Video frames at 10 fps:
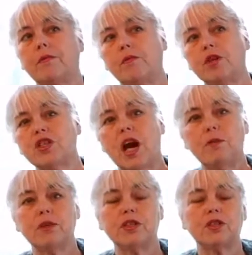which
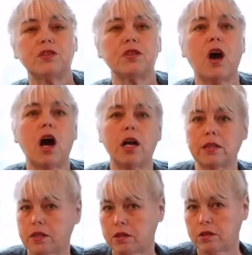I was
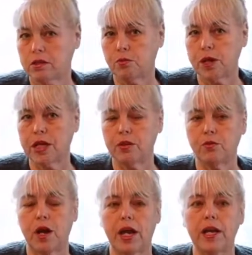taught the Wiccan
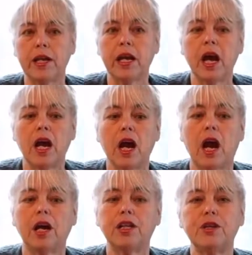way,
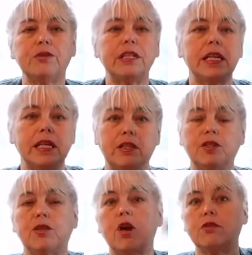you'd need
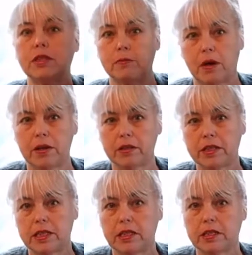to go see
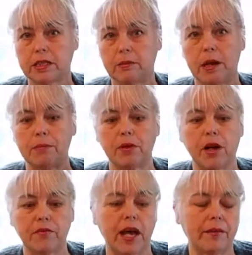my book
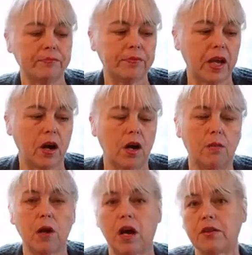on that.
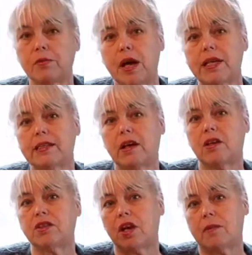Otherwise,
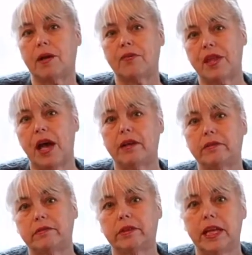I'll talk about
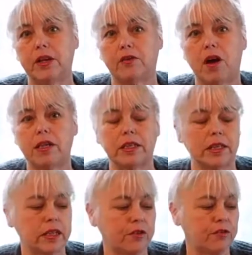that later on in
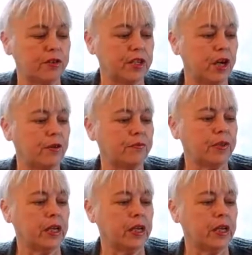another video.